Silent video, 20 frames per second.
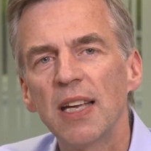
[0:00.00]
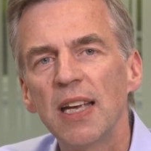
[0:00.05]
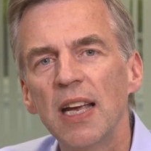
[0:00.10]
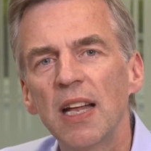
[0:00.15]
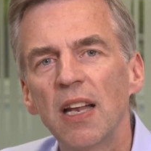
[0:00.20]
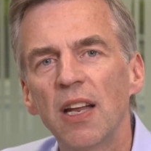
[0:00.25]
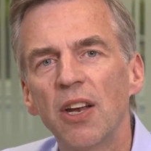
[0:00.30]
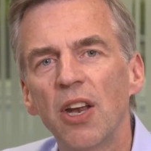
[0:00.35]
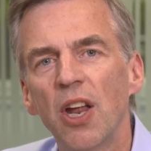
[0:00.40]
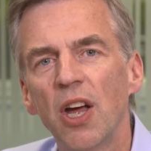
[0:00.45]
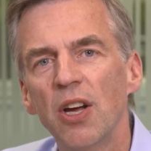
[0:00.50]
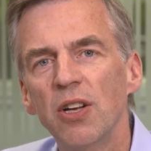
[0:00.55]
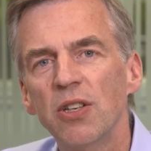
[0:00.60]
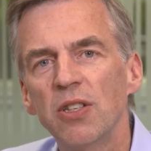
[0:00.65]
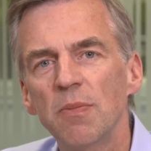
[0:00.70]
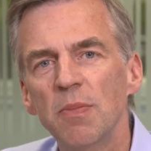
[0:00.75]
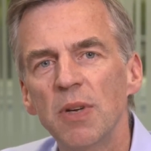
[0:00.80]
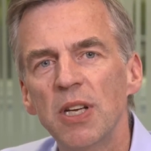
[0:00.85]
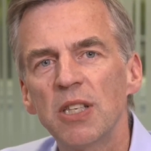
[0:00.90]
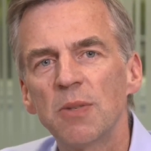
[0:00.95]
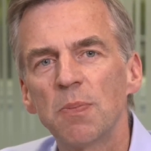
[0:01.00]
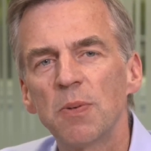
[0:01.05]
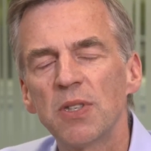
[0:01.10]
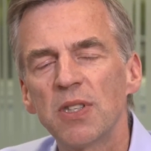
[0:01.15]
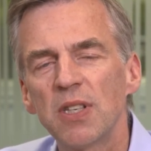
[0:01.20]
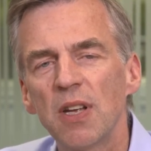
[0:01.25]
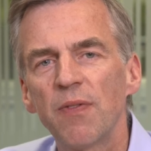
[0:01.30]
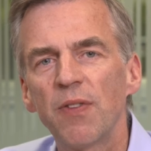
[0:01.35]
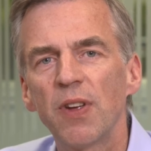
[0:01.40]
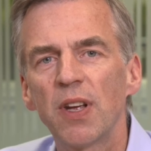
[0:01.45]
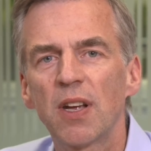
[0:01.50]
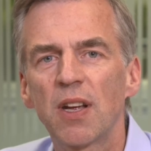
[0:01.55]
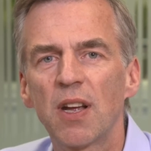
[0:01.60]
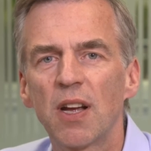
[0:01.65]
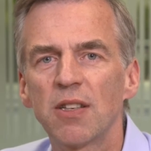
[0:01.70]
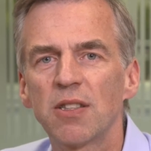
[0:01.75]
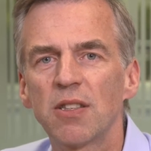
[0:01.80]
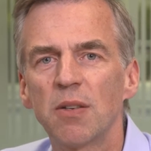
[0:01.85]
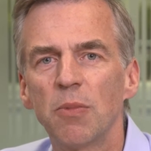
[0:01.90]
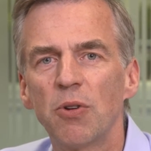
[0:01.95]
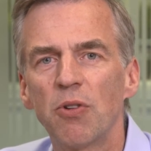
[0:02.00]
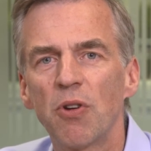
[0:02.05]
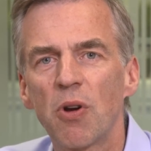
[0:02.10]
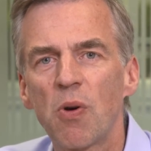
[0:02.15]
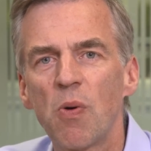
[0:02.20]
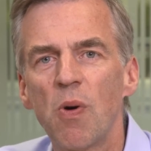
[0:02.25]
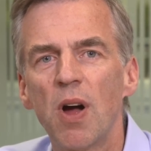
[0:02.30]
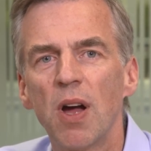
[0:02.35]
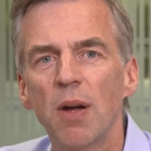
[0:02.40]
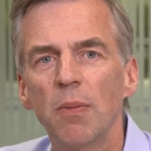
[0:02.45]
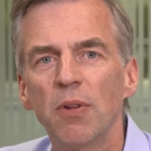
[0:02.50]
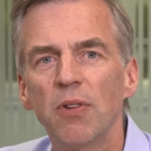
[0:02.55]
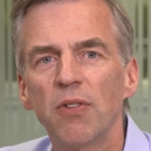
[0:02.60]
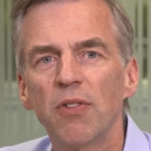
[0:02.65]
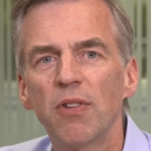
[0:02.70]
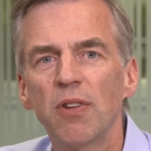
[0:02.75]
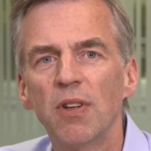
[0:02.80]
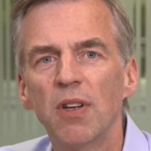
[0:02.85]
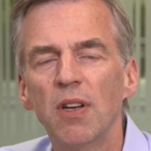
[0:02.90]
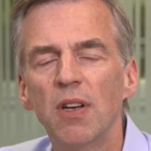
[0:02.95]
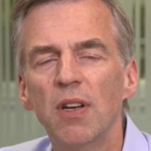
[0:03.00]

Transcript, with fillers: el to meet specific customer requirements,